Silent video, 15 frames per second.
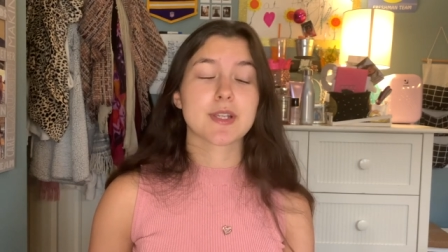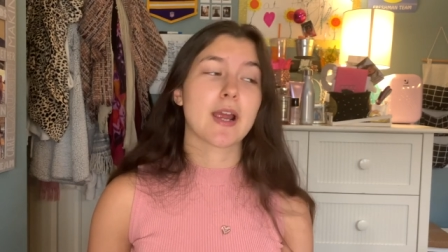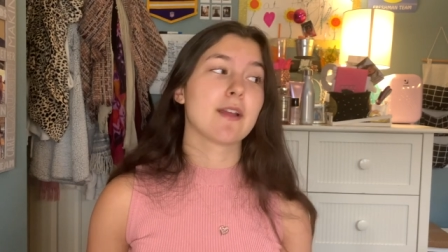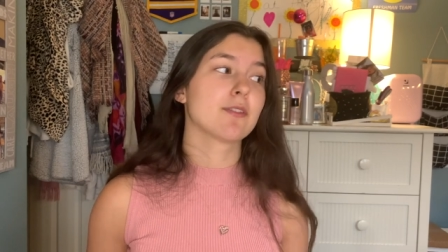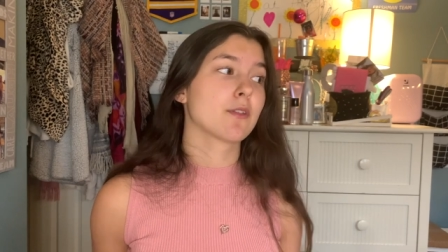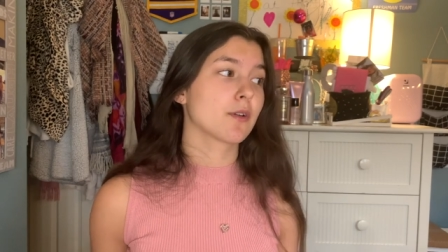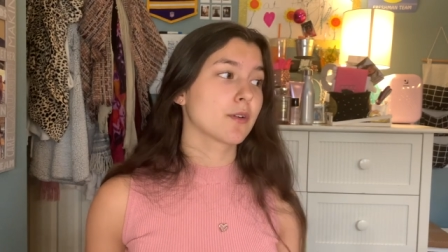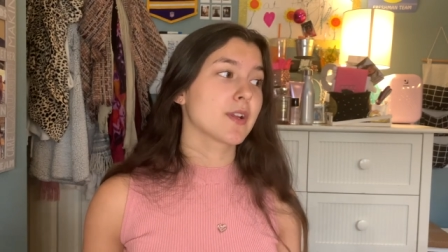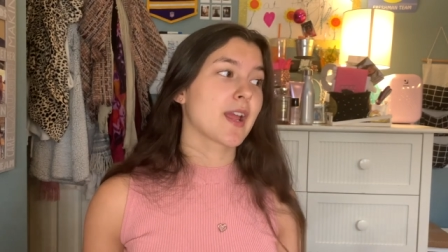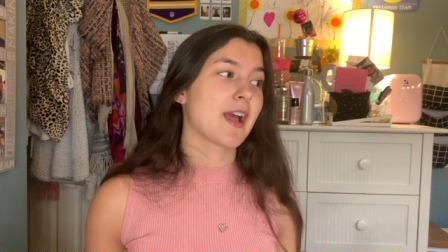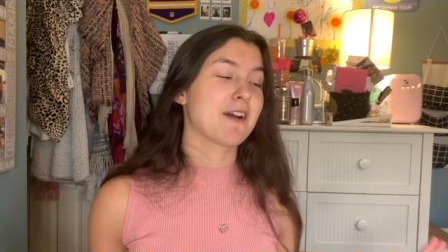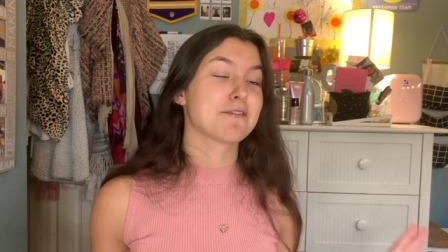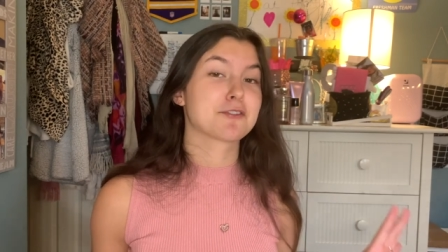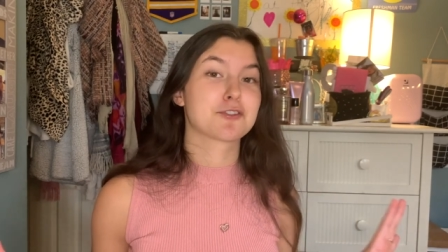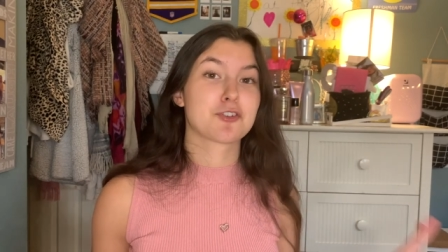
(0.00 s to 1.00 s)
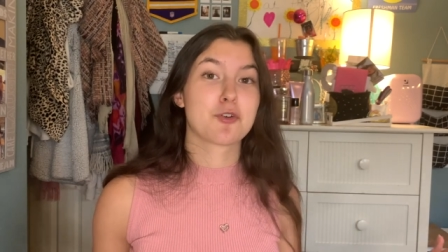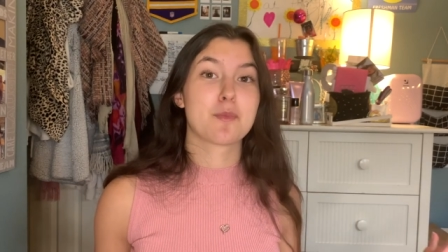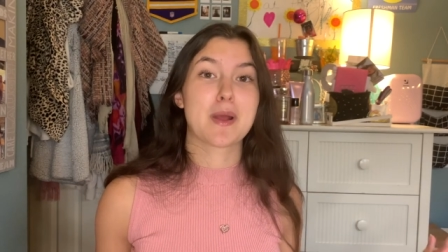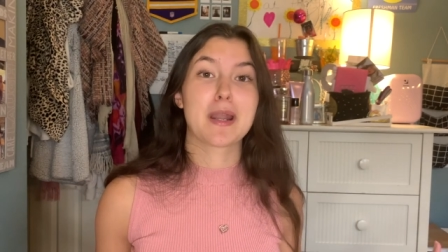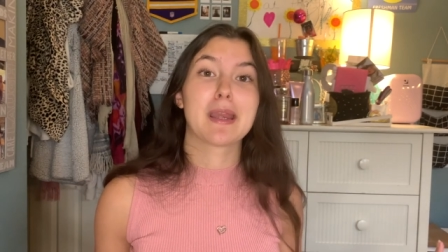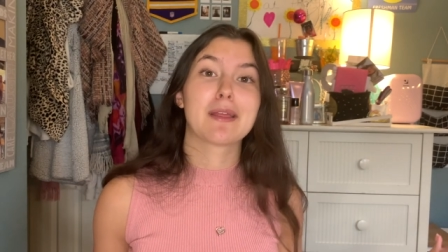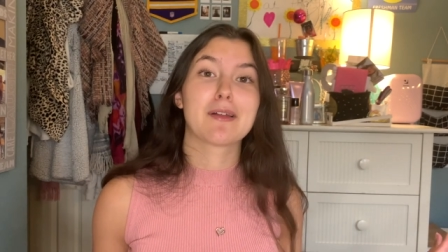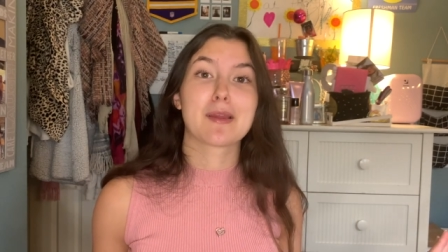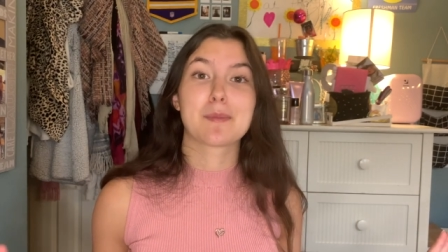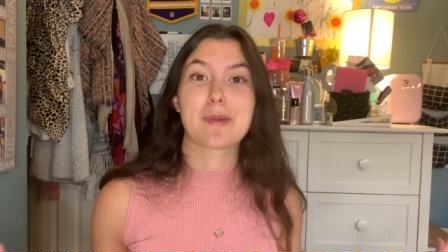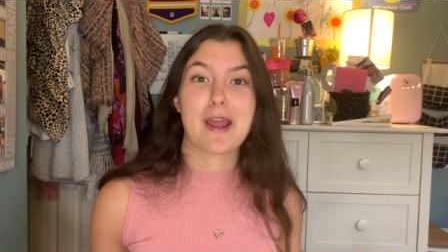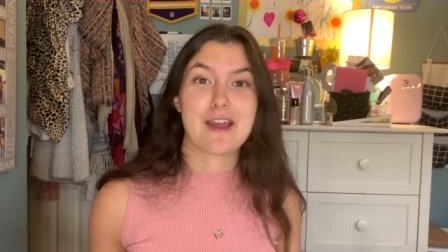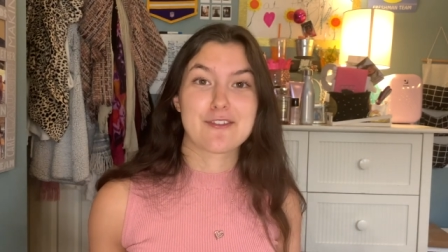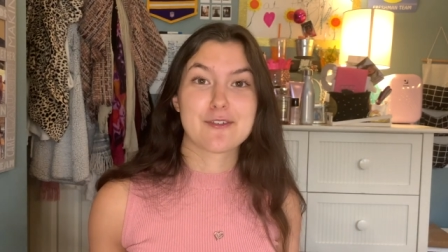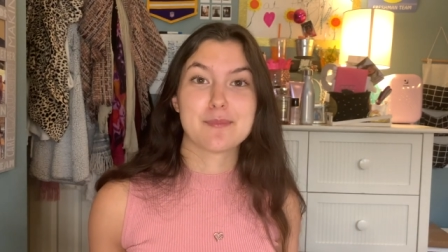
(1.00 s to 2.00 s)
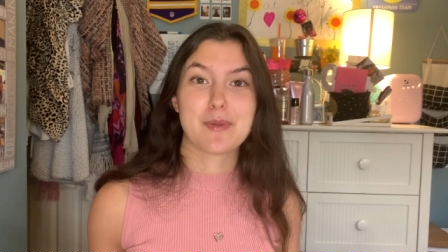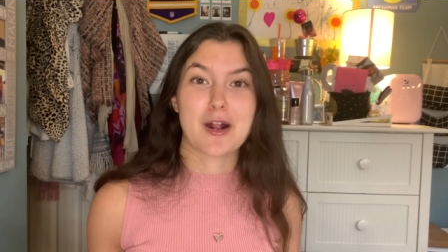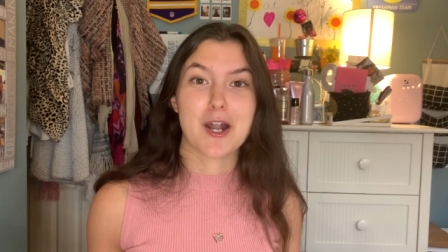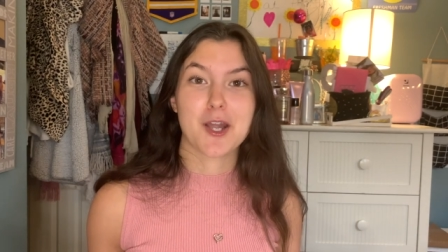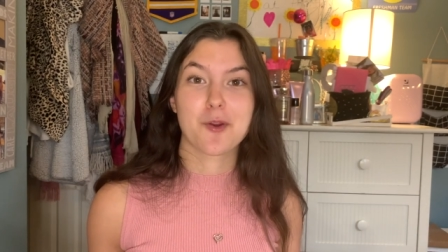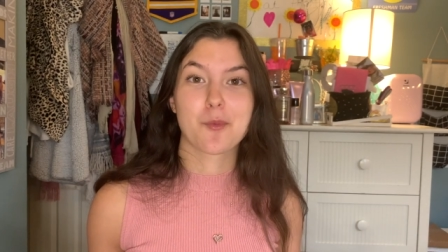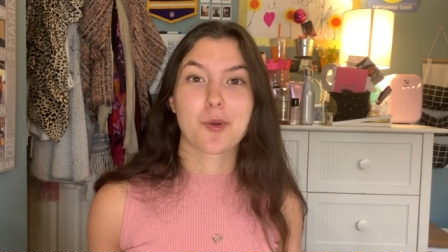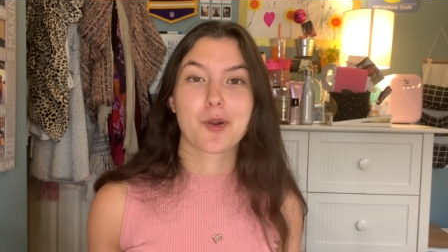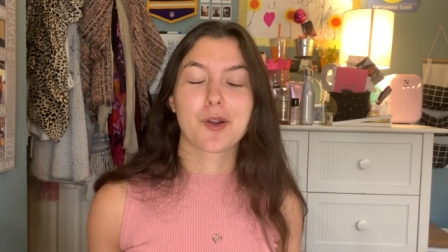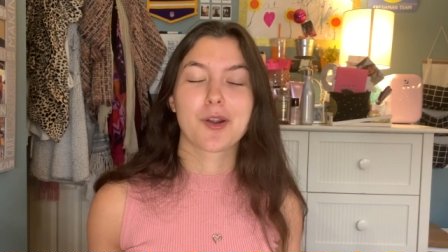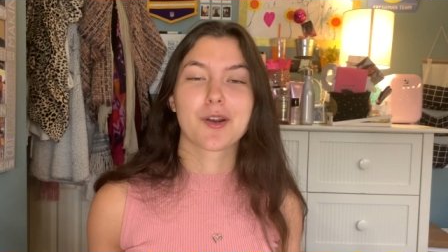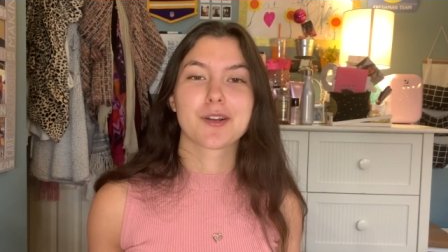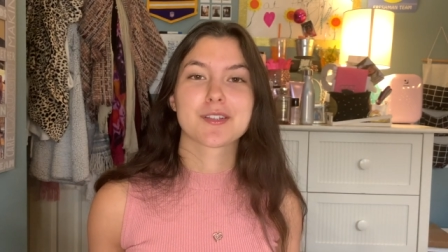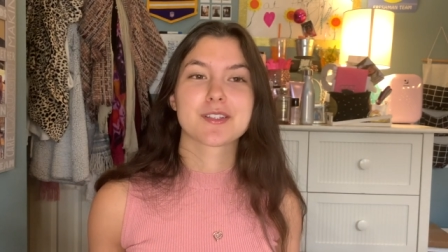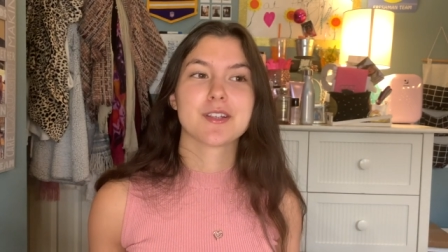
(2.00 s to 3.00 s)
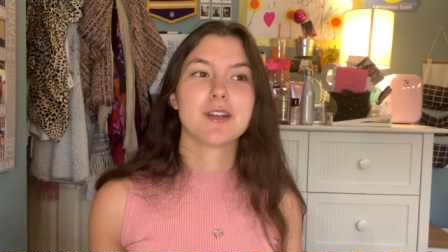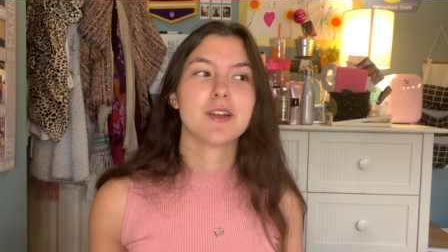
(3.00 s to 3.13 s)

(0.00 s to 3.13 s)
I literally have so many like Bath and Body Works